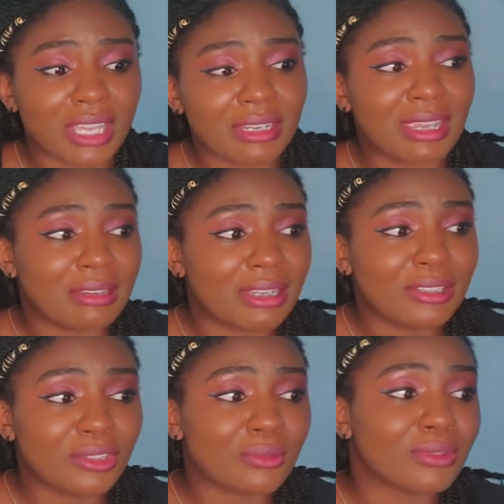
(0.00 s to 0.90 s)
that they
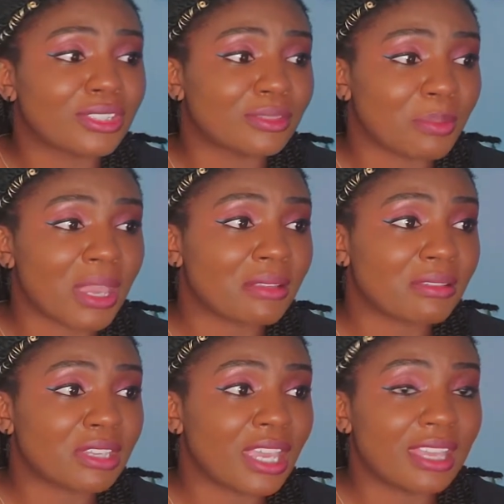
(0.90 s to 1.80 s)
need to respect
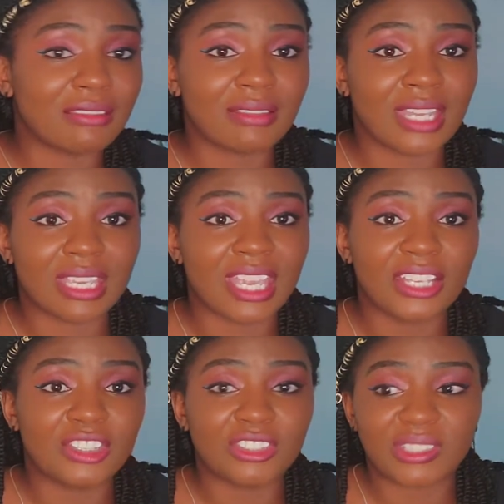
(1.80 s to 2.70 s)
and they
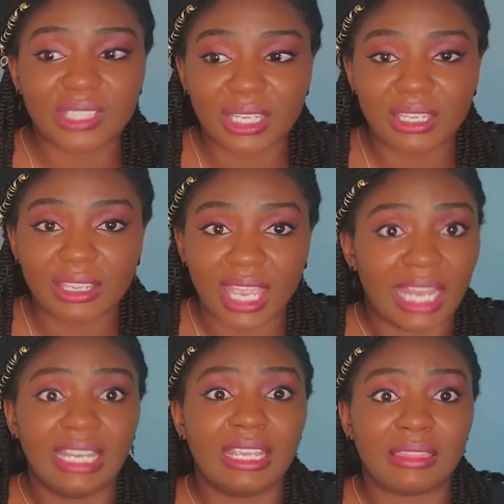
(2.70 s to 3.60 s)
can't just say
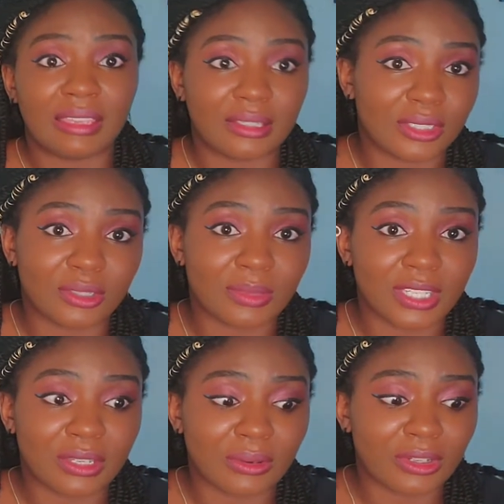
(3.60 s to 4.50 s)
anything to
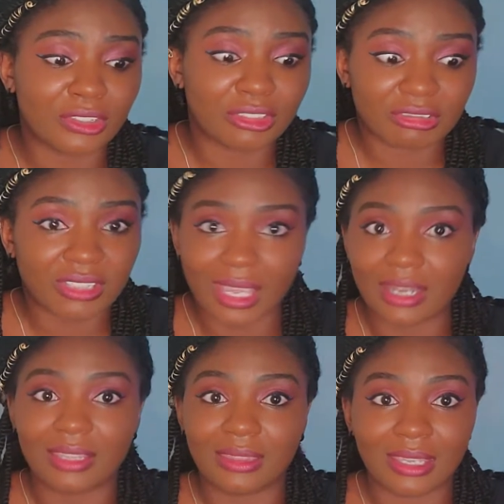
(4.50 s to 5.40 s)
me or just
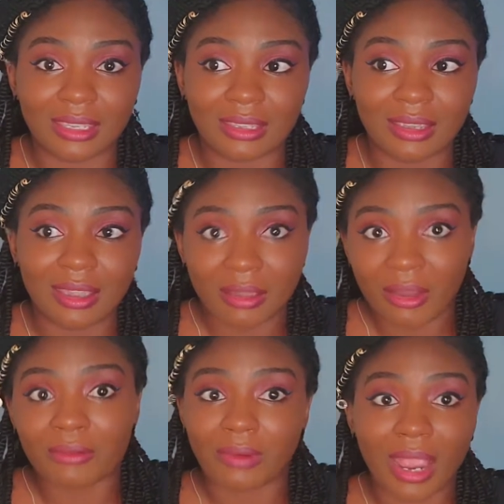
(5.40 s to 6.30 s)
anything
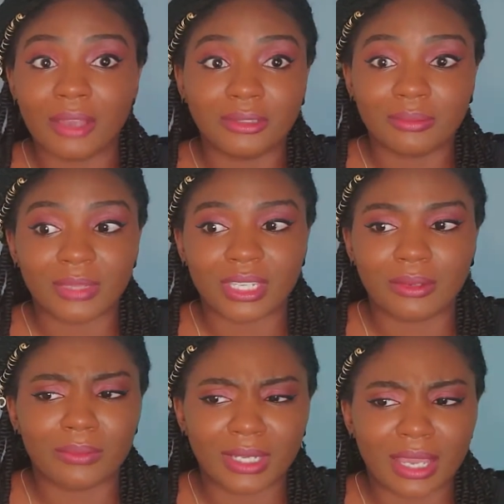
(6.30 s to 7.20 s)
around me
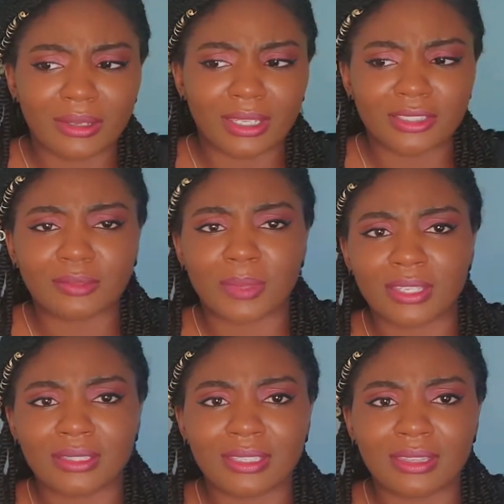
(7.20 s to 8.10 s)
without
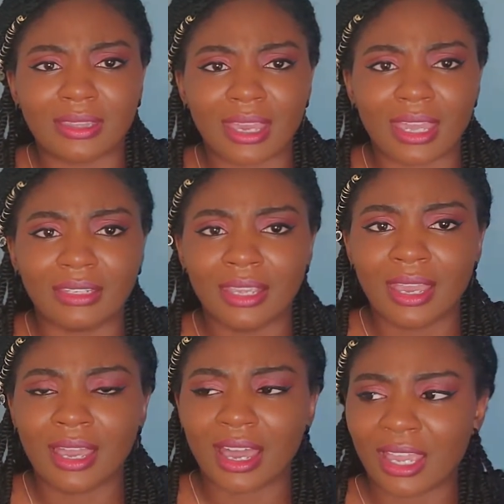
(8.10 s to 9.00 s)
expecting that
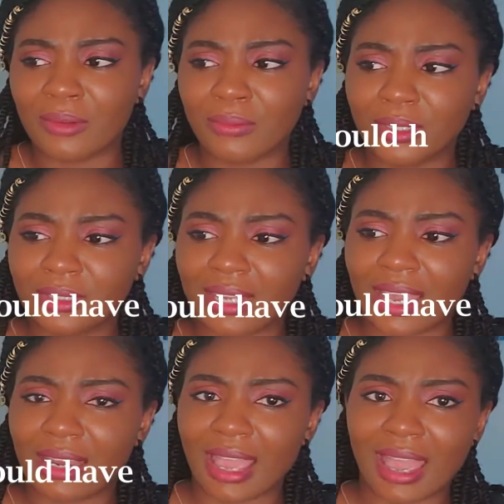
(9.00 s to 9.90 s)
I would
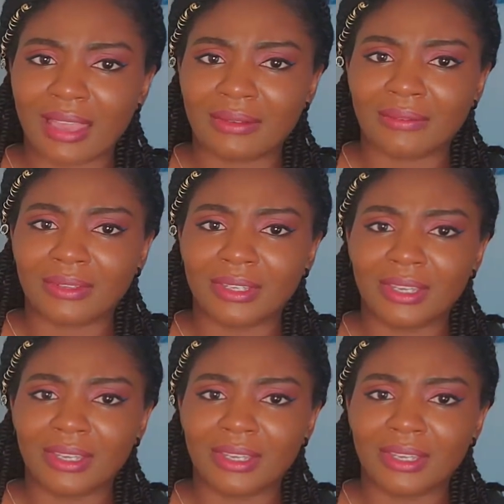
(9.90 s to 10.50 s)
not have